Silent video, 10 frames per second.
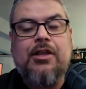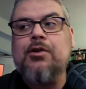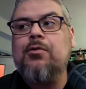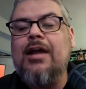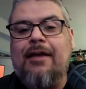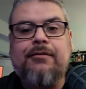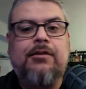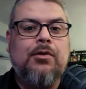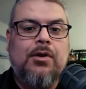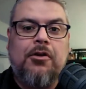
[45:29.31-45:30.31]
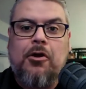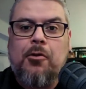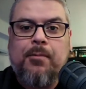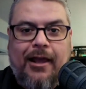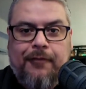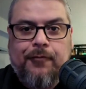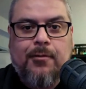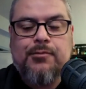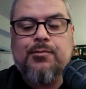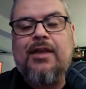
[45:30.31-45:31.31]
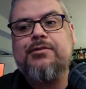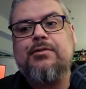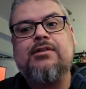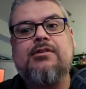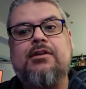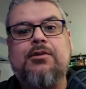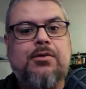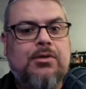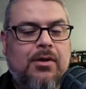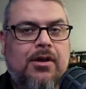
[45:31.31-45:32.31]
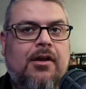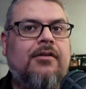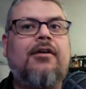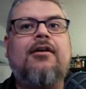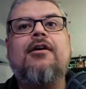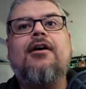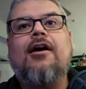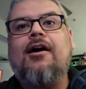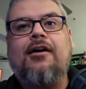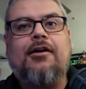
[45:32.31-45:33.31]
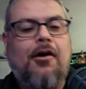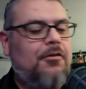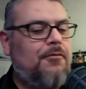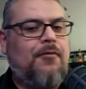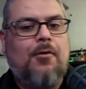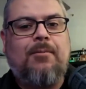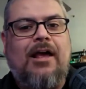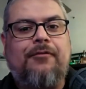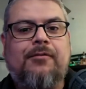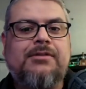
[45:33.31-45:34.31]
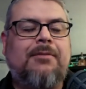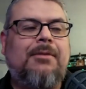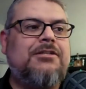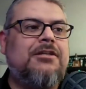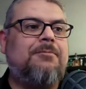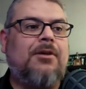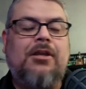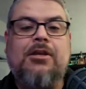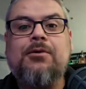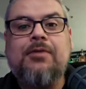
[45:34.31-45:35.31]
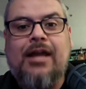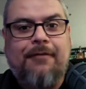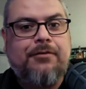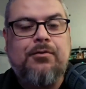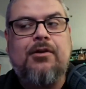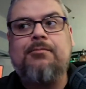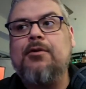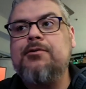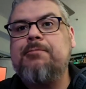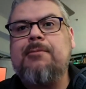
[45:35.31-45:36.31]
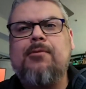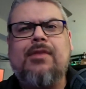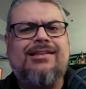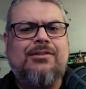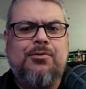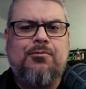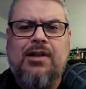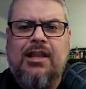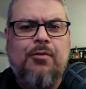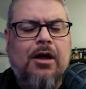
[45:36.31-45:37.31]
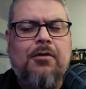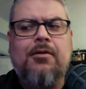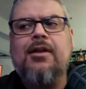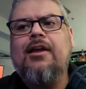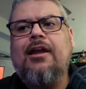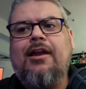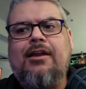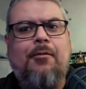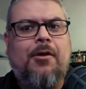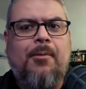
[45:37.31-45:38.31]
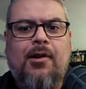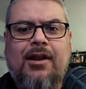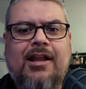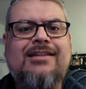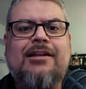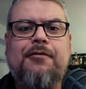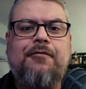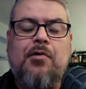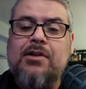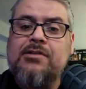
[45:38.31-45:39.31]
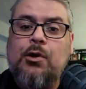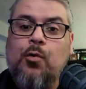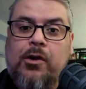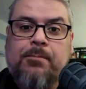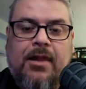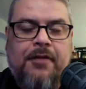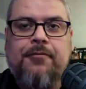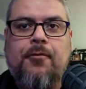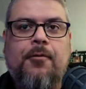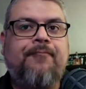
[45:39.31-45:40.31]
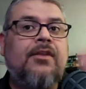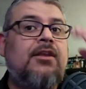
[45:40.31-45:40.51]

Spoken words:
You don't have to do it on all platforms. We have students that do it on all the 4 platforms I mentioned, but you don't have to. And most people that do really well in network marketing tend to focus on one platform.